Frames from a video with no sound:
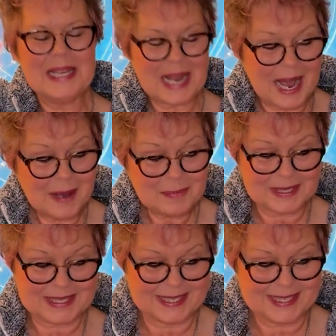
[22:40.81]
the
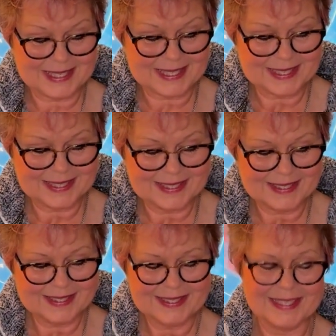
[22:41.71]
opposites
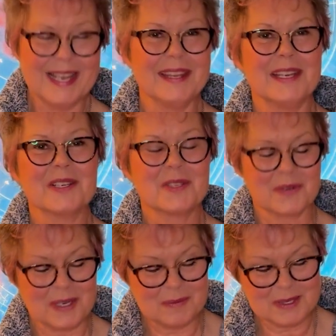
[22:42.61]
and the
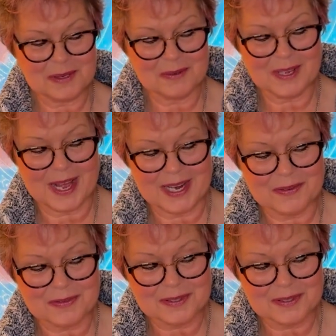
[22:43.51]
extremes of life.